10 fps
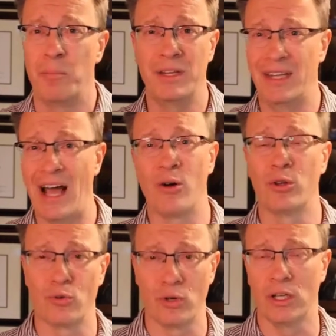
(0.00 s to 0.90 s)
but they're not
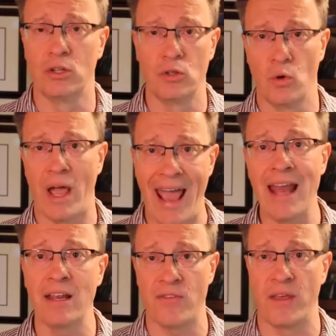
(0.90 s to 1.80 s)
going to really do
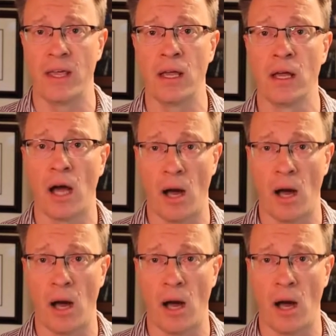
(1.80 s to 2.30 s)
anything